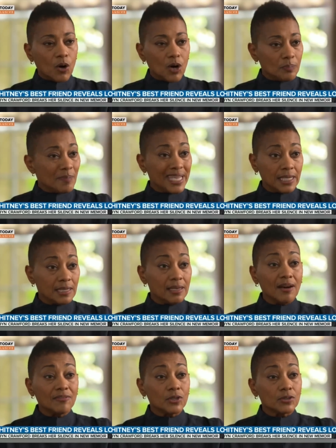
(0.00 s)
on many
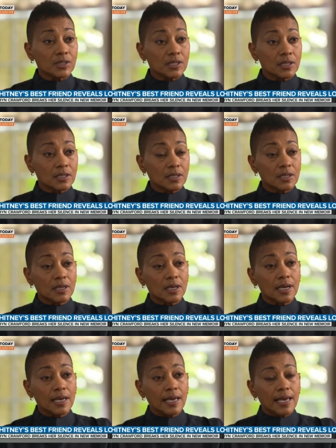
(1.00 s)
levels.
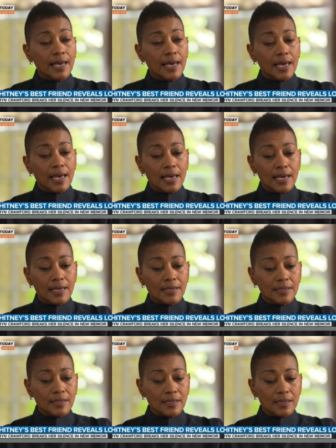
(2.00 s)

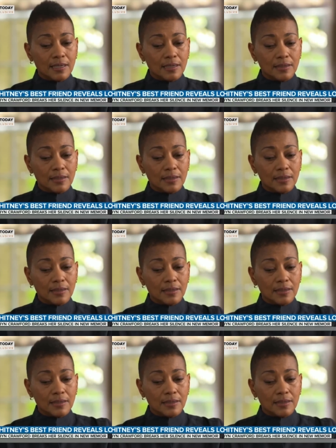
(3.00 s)
And